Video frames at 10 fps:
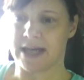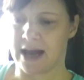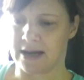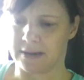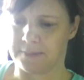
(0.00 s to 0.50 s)

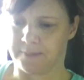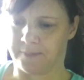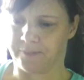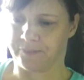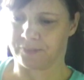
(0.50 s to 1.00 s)
10.
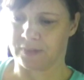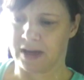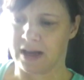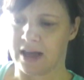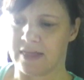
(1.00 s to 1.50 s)

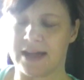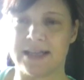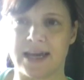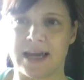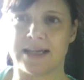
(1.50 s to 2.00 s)
Their
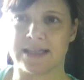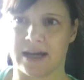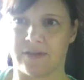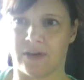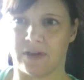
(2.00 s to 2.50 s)
days
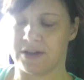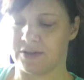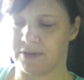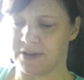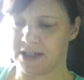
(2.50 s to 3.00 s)
now followed a
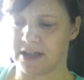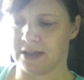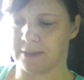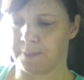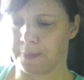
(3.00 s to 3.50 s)

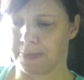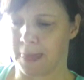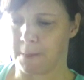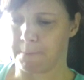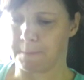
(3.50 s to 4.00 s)
routine.
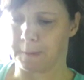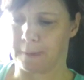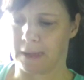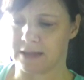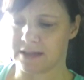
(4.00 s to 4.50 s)

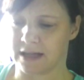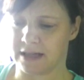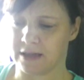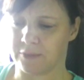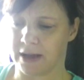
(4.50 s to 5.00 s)

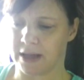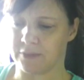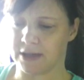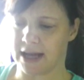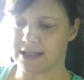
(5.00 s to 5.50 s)
Danny and Wayne
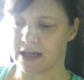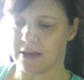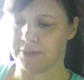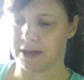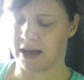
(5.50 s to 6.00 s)
would get
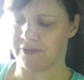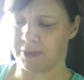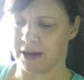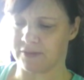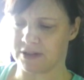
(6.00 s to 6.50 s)
up and have
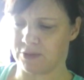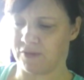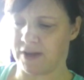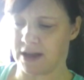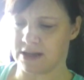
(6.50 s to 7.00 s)
breakfast
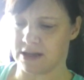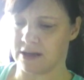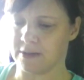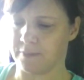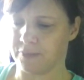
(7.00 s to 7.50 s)
with
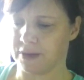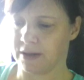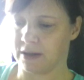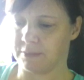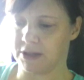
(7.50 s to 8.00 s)
Fendar,
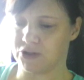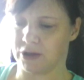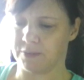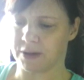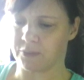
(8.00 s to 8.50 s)
be
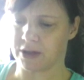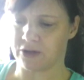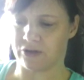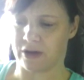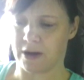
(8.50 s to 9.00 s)
joined by
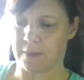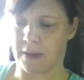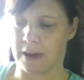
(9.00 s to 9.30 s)
Wanderer,